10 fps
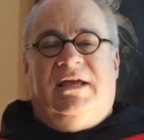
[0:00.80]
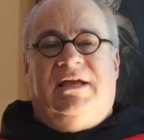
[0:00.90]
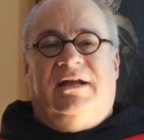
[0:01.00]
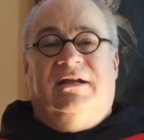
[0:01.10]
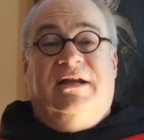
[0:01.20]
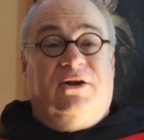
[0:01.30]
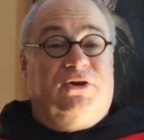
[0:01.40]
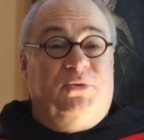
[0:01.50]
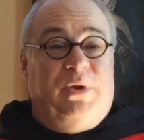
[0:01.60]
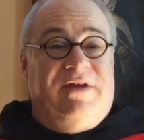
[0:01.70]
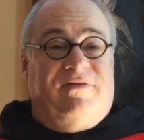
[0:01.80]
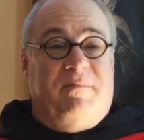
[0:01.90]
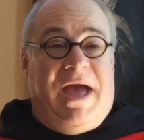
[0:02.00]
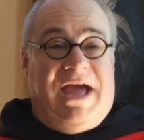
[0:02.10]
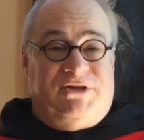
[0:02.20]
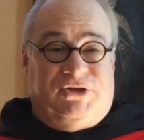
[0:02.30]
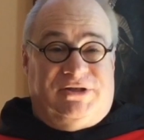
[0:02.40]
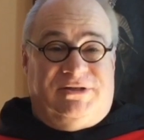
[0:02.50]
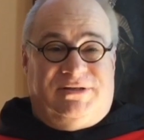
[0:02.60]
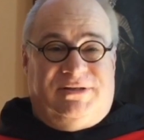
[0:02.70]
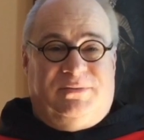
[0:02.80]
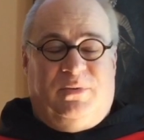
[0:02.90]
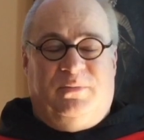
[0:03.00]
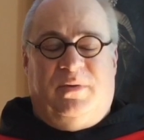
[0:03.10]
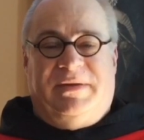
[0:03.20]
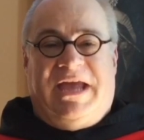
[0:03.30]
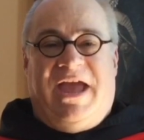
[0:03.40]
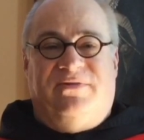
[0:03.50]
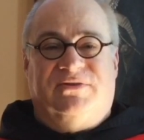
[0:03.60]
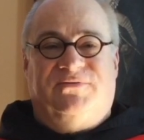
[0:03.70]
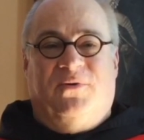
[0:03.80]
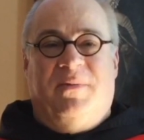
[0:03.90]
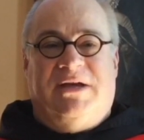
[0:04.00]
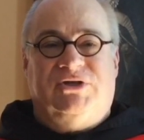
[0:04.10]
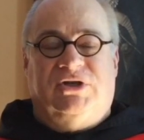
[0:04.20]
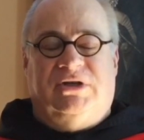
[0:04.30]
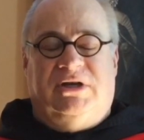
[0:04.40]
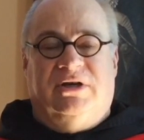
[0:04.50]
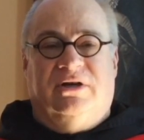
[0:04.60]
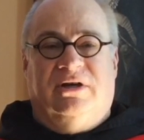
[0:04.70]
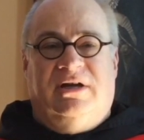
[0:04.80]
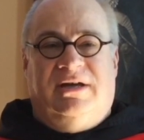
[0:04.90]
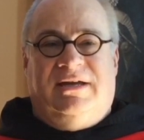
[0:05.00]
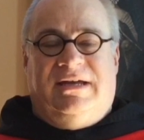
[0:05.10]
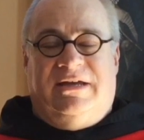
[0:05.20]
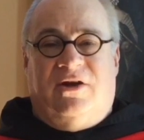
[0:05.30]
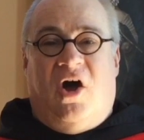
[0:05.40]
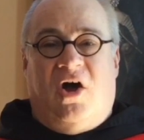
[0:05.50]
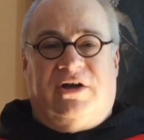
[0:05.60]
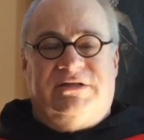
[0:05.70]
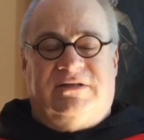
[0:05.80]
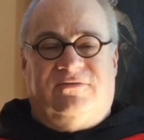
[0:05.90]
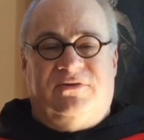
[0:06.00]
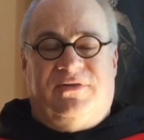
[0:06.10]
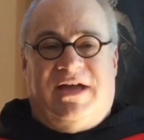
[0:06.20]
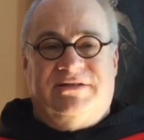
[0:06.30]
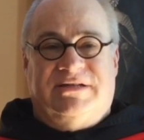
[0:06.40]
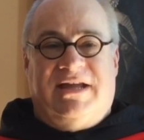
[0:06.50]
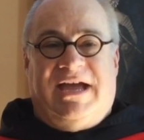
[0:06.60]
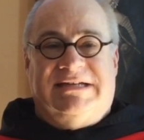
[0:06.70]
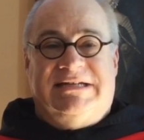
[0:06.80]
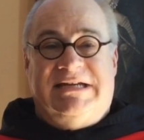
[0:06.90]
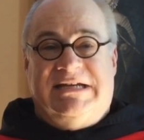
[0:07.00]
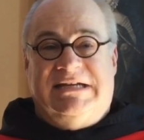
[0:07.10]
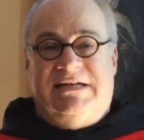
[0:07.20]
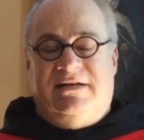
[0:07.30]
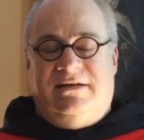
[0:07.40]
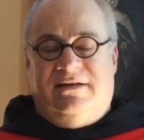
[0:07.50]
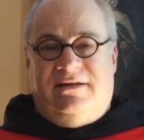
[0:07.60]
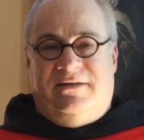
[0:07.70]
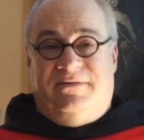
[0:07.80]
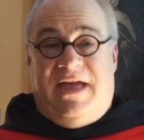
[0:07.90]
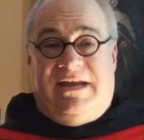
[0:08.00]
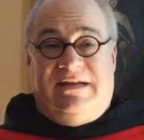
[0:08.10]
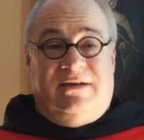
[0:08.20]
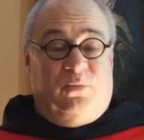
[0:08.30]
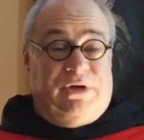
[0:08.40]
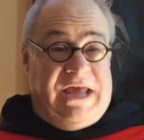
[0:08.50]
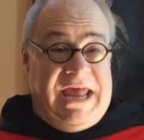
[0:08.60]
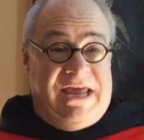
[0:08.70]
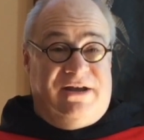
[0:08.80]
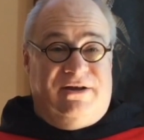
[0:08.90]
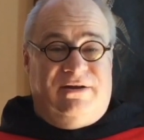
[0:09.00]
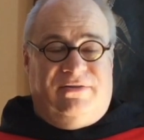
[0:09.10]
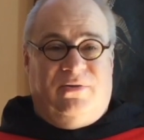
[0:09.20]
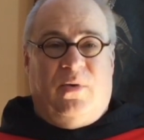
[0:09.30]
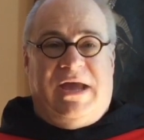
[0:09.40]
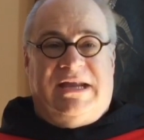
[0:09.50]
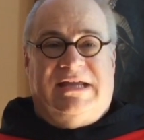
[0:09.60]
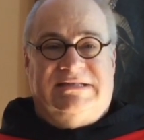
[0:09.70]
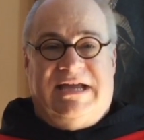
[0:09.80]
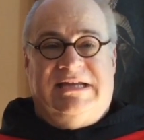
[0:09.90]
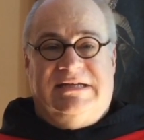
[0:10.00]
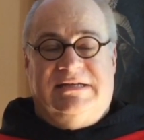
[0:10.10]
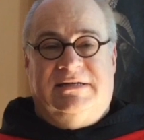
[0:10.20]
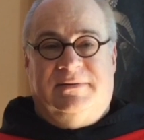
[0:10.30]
Little could we have imagined when we began this formation year in August of 2019 that it would end the way it has ended.